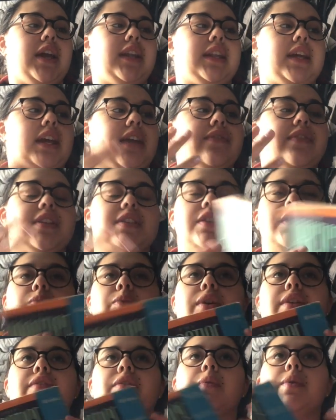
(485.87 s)
And like, if this is
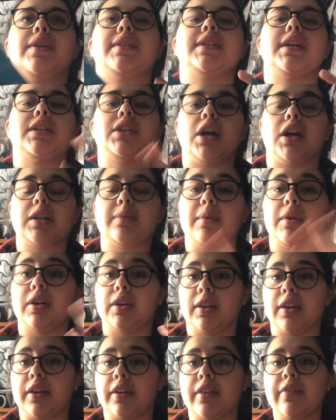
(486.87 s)
one of the ones I talked about
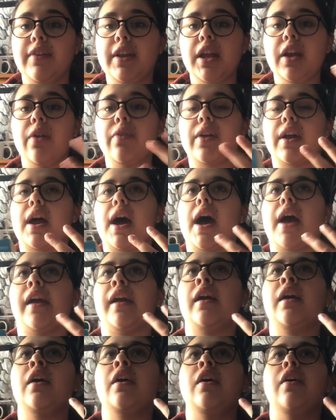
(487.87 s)
earlier in the video that
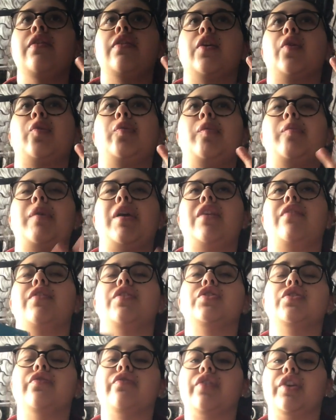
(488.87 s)
I think would be
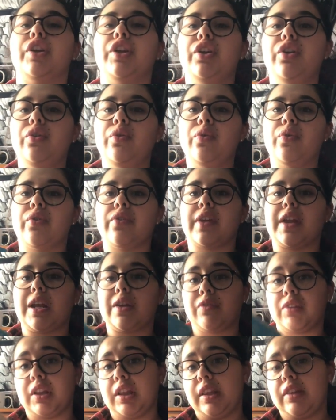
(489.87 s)
beneficial for you or that I
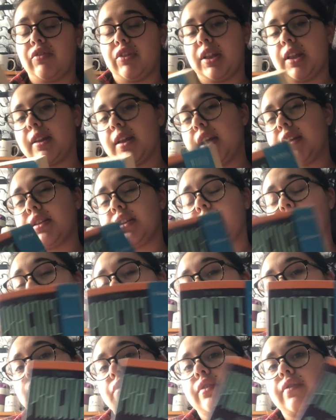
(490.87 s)
really, really liked and I
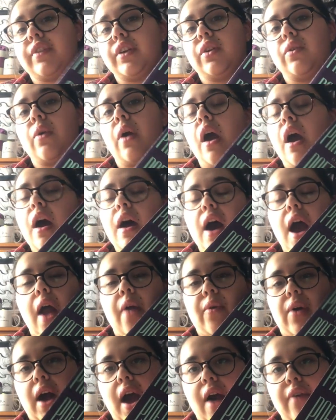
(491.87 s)
wanted to review,
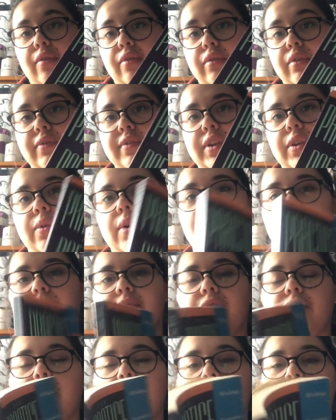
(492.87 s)
I will have a review up
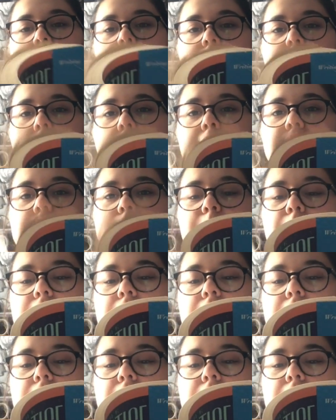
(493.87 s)
for that.